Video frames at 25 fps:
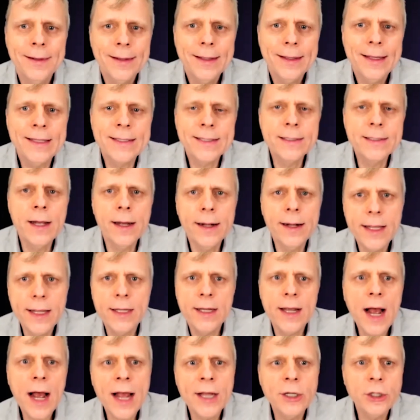It's not
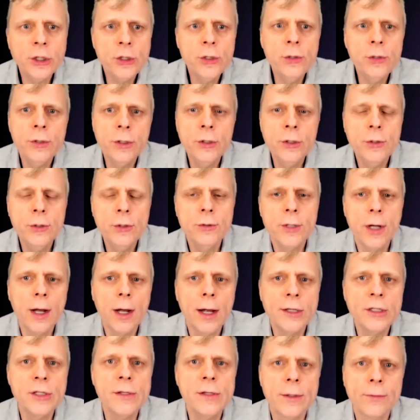a I shoot and you
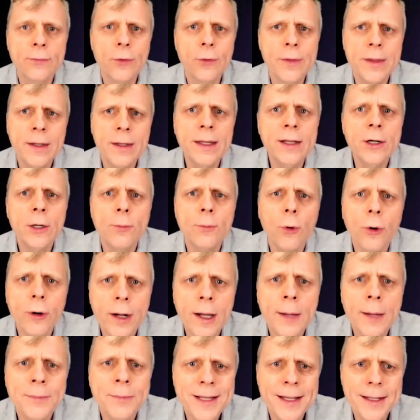dodge and therefore the leaderboard
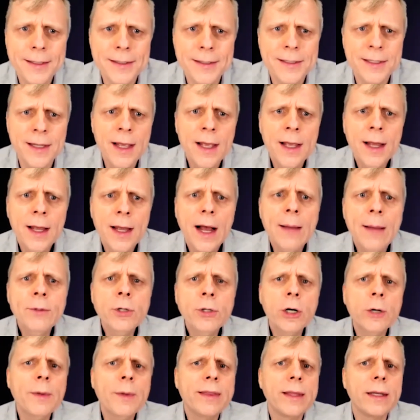updates. I'm
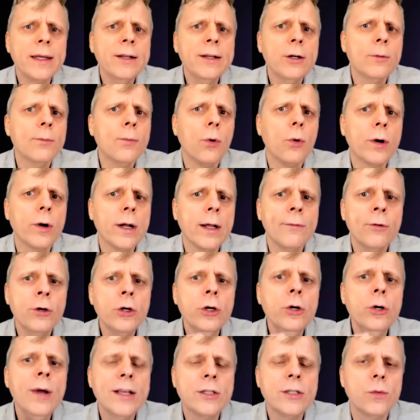talking about the leaderboard of
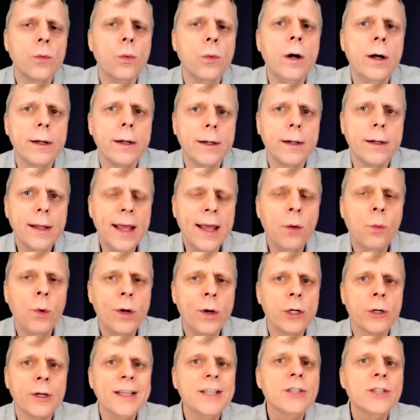who has won and what
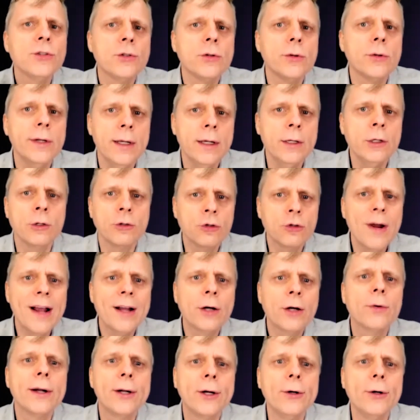your history, your
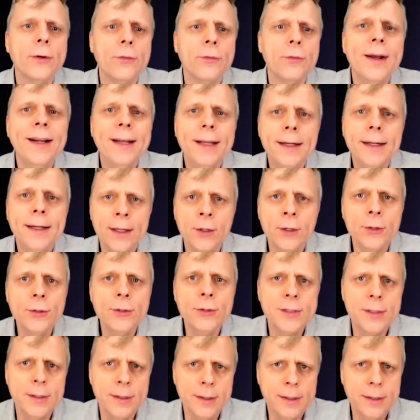track record of winning and
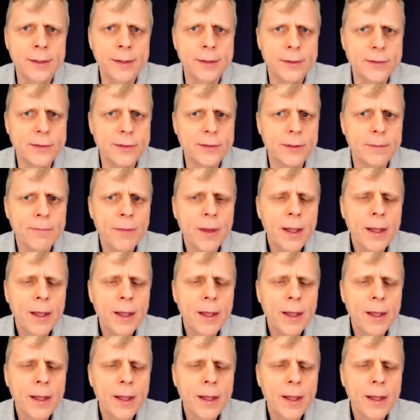losing is,